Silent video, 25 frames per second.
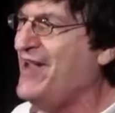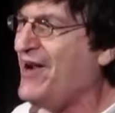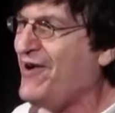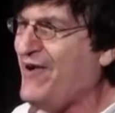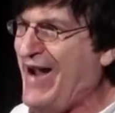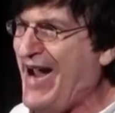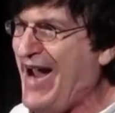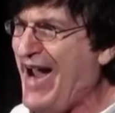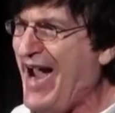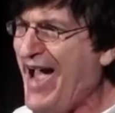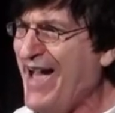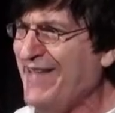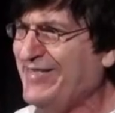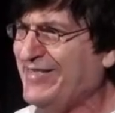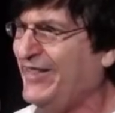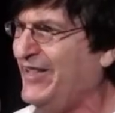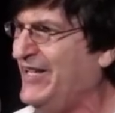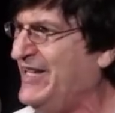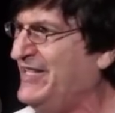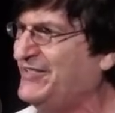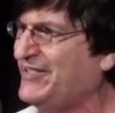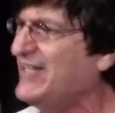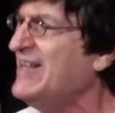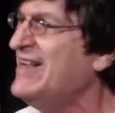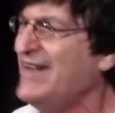they're
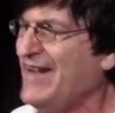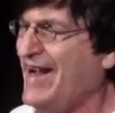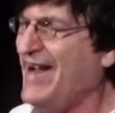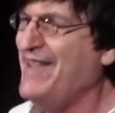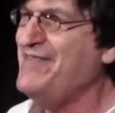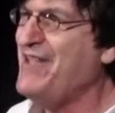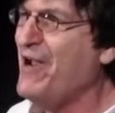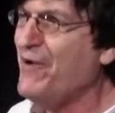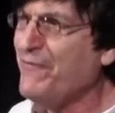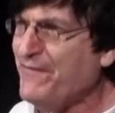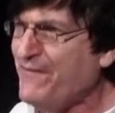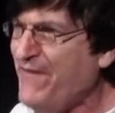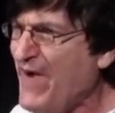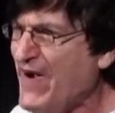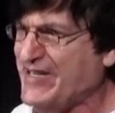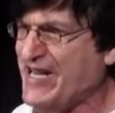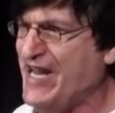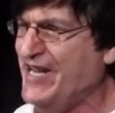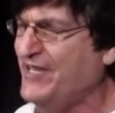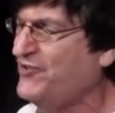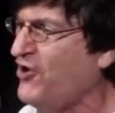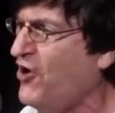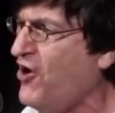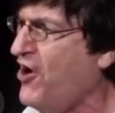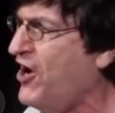athletes, and they're
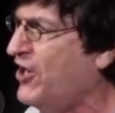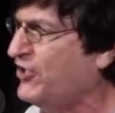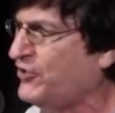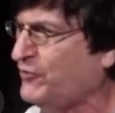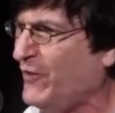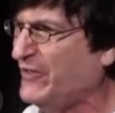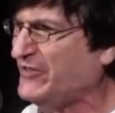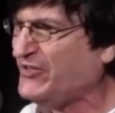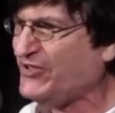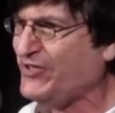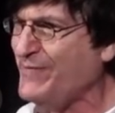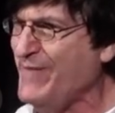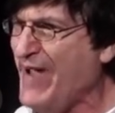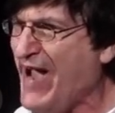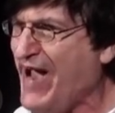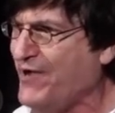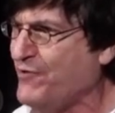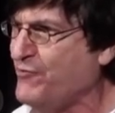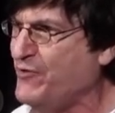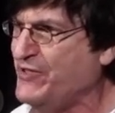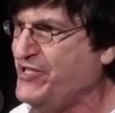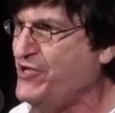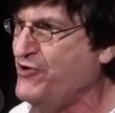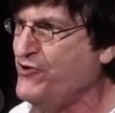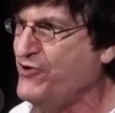fucking dogs. What's the matter
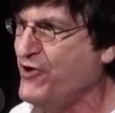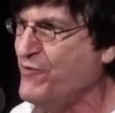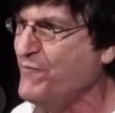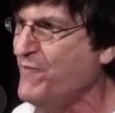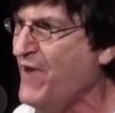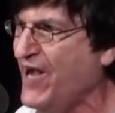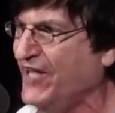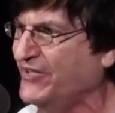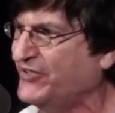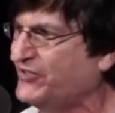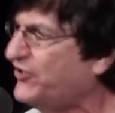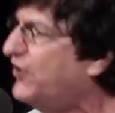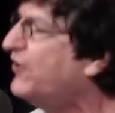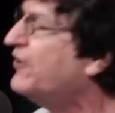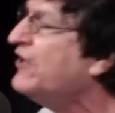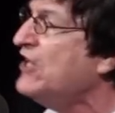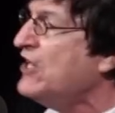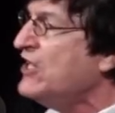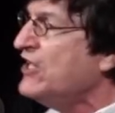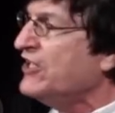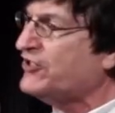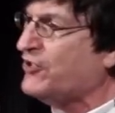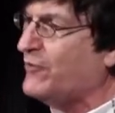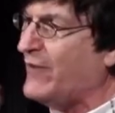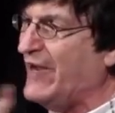with you, you monster?
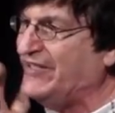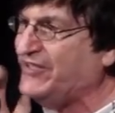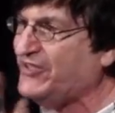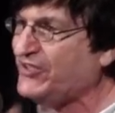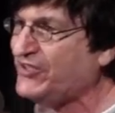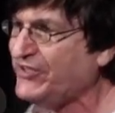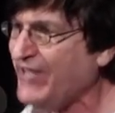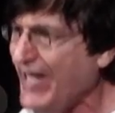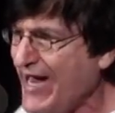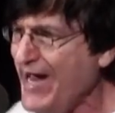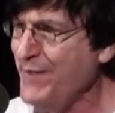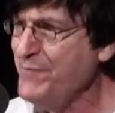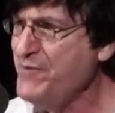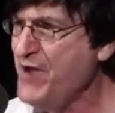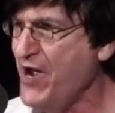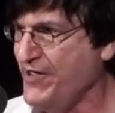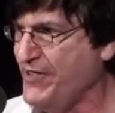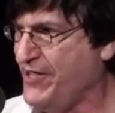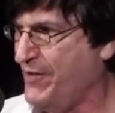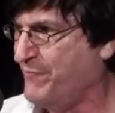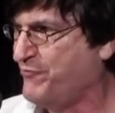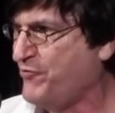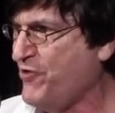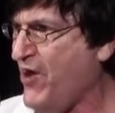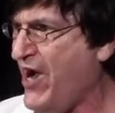So I slammed on
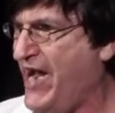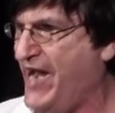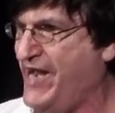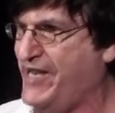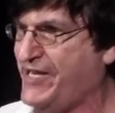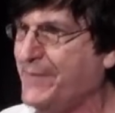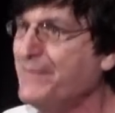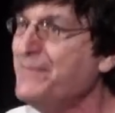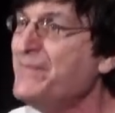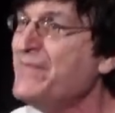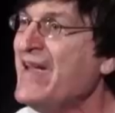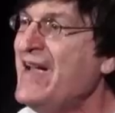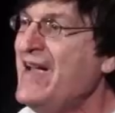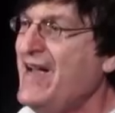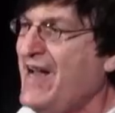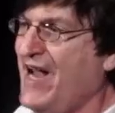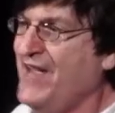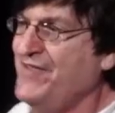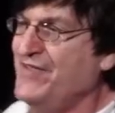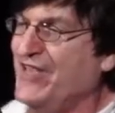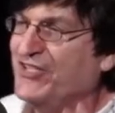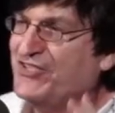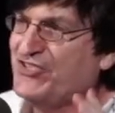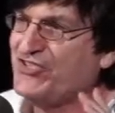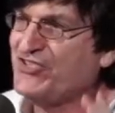the brake,
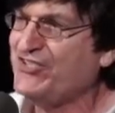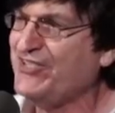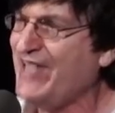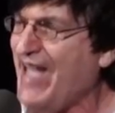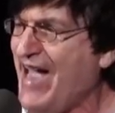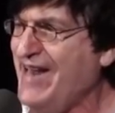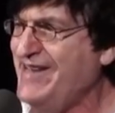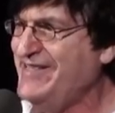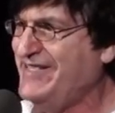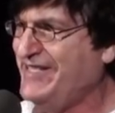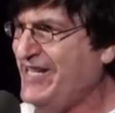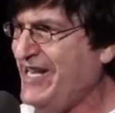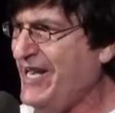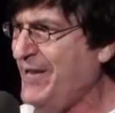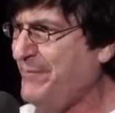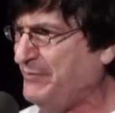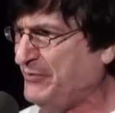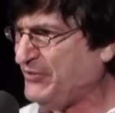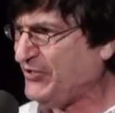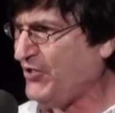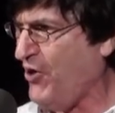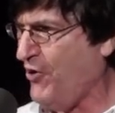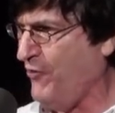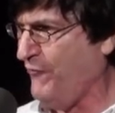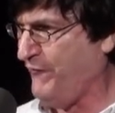and the sled
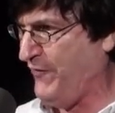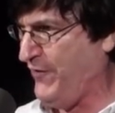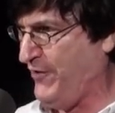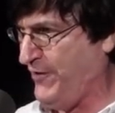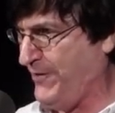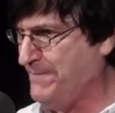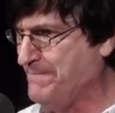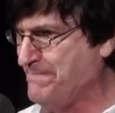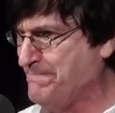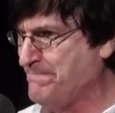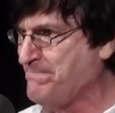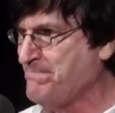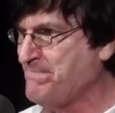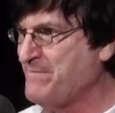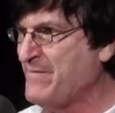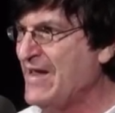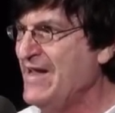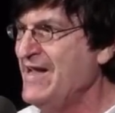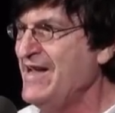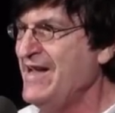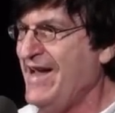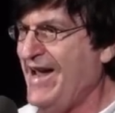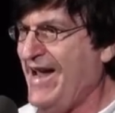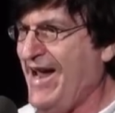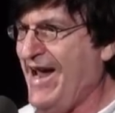tips over,
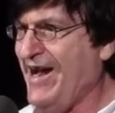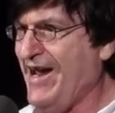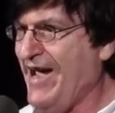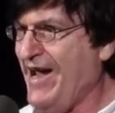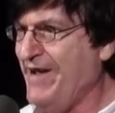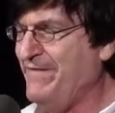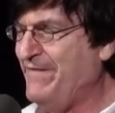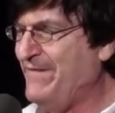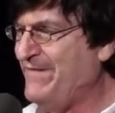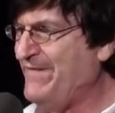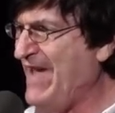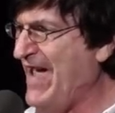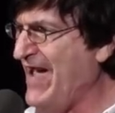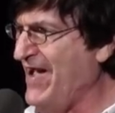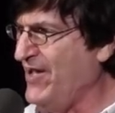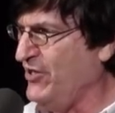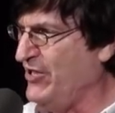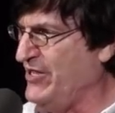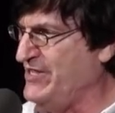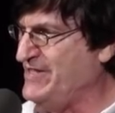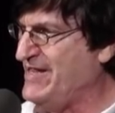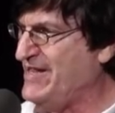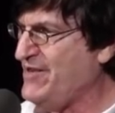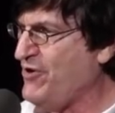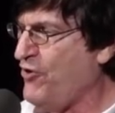and I fell
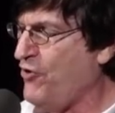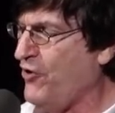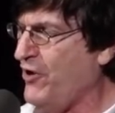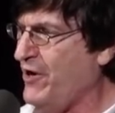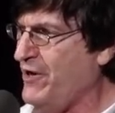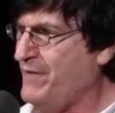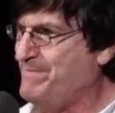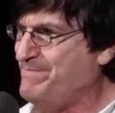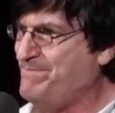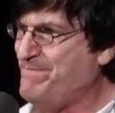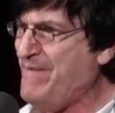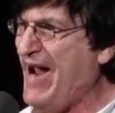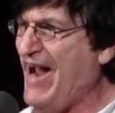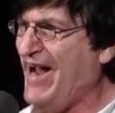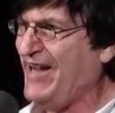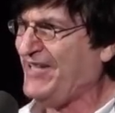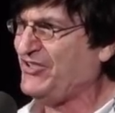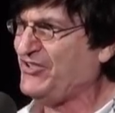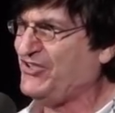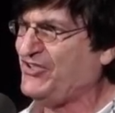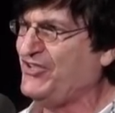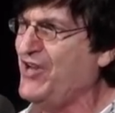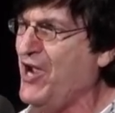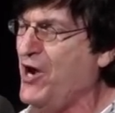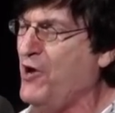in the hard-packed
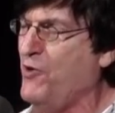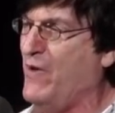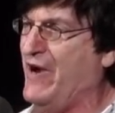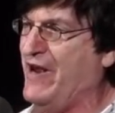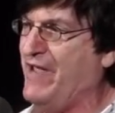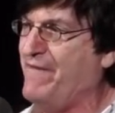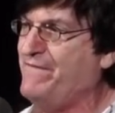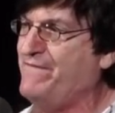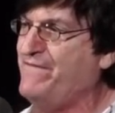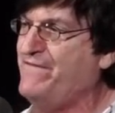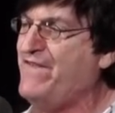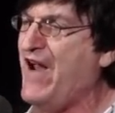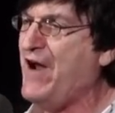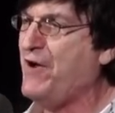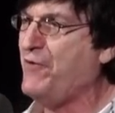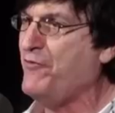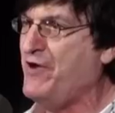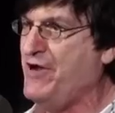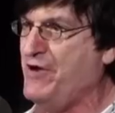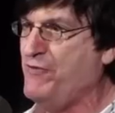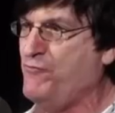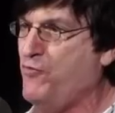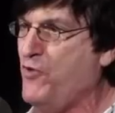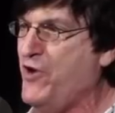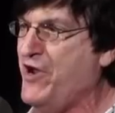snow at a
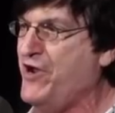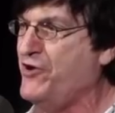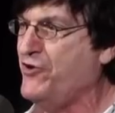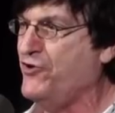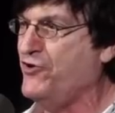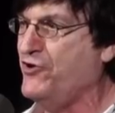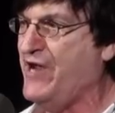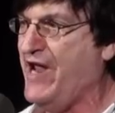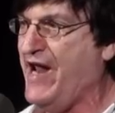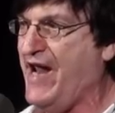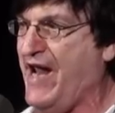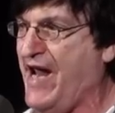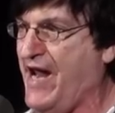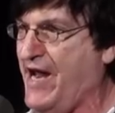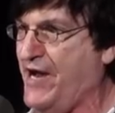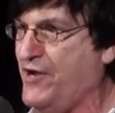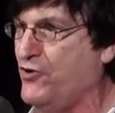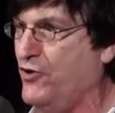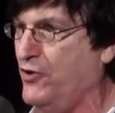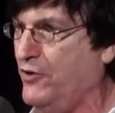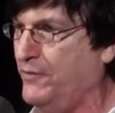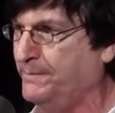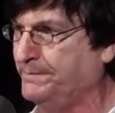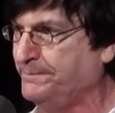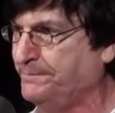very weird
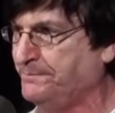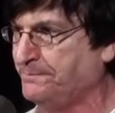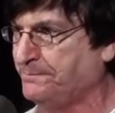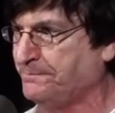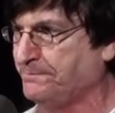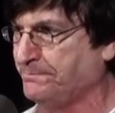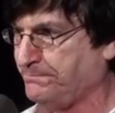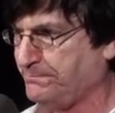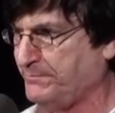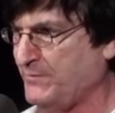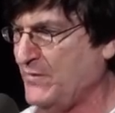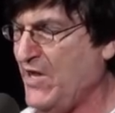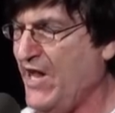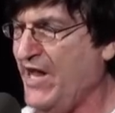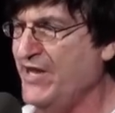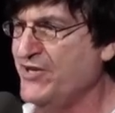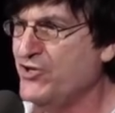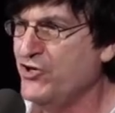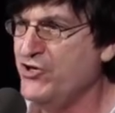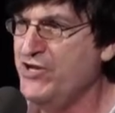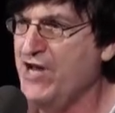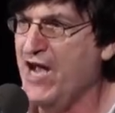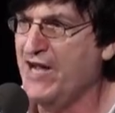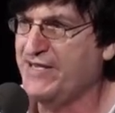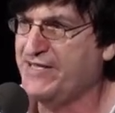angle and
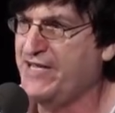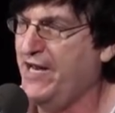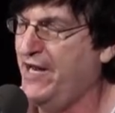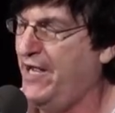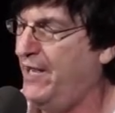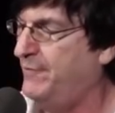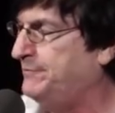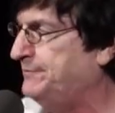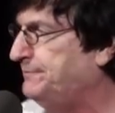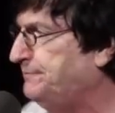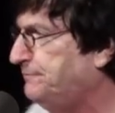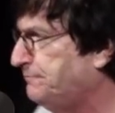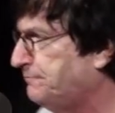could not get up